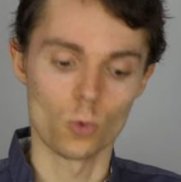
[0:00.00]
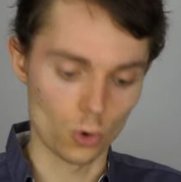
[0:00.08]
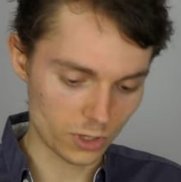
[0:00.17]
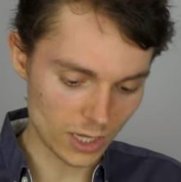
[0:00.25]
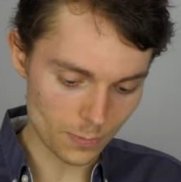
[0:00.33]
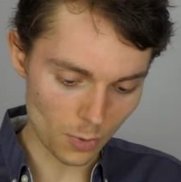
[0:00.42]

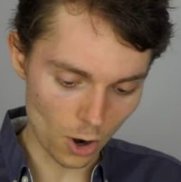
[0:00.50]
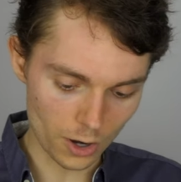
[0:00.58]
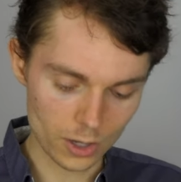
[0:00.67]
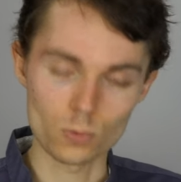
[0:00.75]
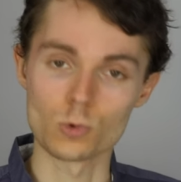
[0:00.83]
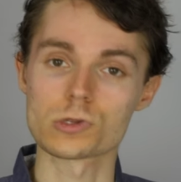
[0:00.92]
We'll keep
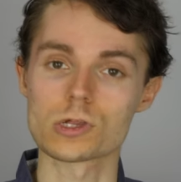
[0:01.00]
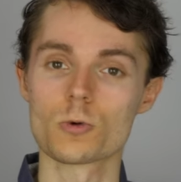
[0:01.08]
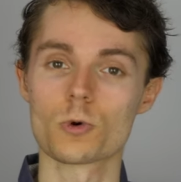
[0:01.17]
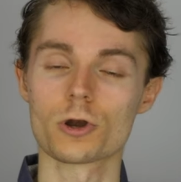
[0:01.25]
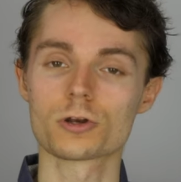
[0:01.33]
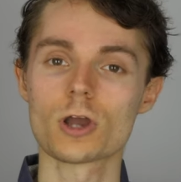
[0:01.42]
on it. We'll see
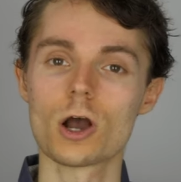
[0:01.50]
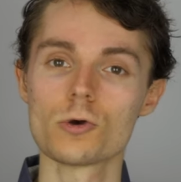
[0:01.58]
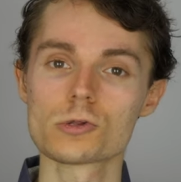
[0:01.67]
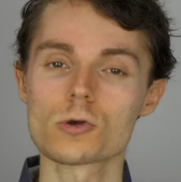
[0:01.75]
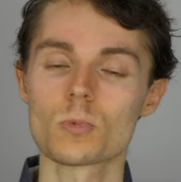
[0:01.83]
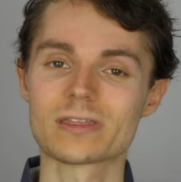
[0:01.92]
where it
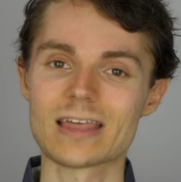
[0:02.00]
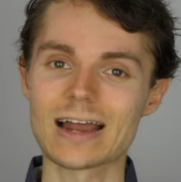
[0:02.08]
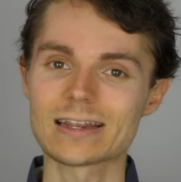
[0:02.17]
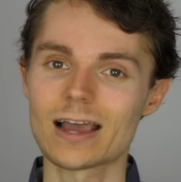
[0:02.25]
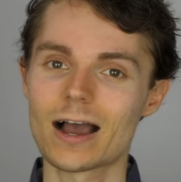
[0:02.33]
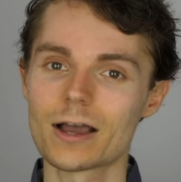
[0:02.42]
goes. With
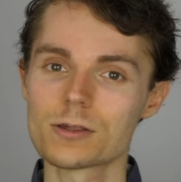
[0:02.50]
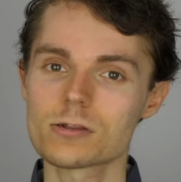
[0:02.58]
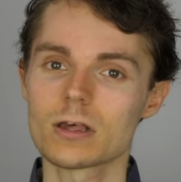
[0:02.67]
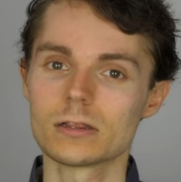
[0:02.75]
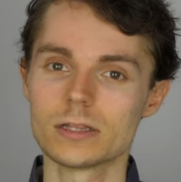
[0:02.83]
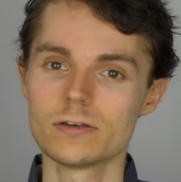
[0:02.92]
that,
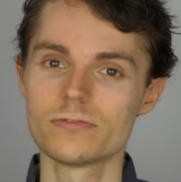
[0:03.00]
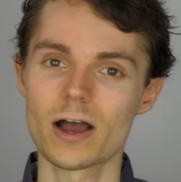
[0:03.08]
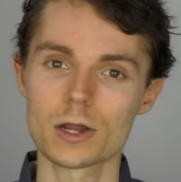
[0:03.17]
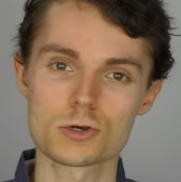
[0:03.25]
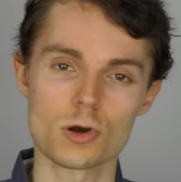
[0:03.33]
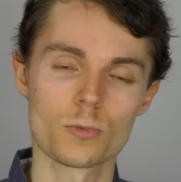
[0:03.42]
guys,
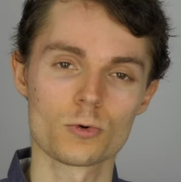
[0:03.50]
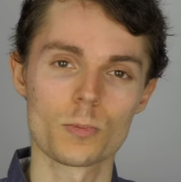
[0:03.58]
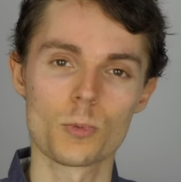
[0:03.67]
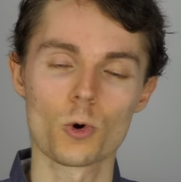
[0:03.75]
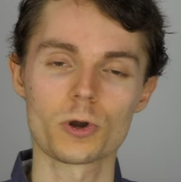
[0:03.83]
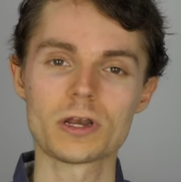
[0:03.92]
Levi Trumbull
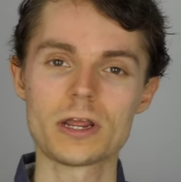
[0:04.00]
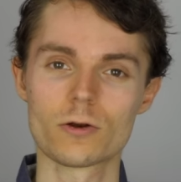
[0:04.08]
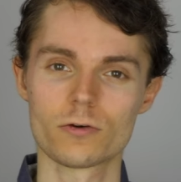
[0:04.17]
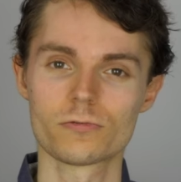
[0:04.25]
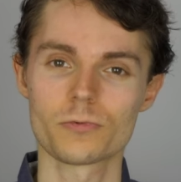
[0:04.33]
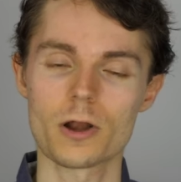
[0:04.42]
reporting
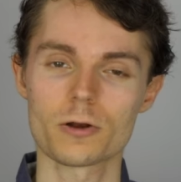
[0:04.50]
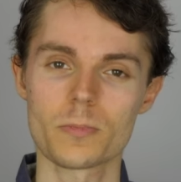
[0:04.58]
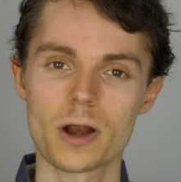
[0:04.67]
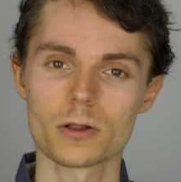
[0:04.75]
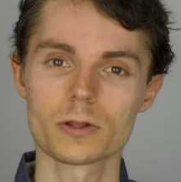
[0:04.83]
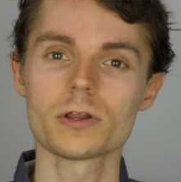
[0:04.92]
here in Frederick,
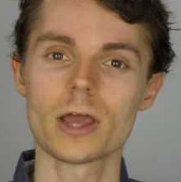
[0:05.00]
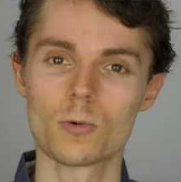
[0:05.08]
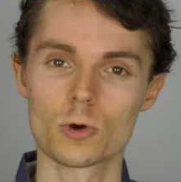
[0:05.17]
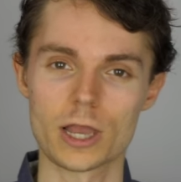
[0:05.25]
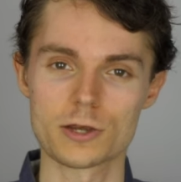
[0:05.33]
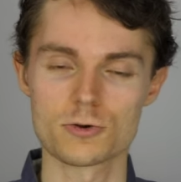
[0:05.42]
Maryland, and
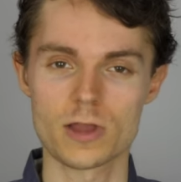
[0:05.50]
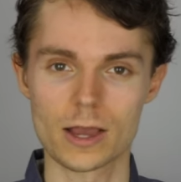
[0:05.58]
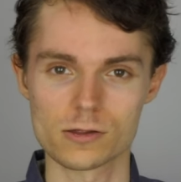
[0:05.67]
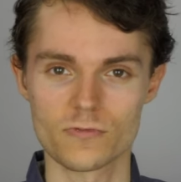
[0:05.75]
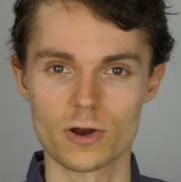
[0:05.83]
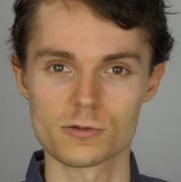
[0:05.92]
we'll catch you
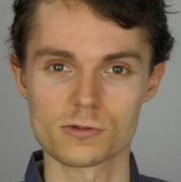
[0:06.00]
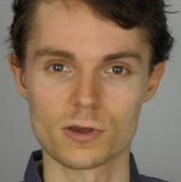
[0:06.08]
guys very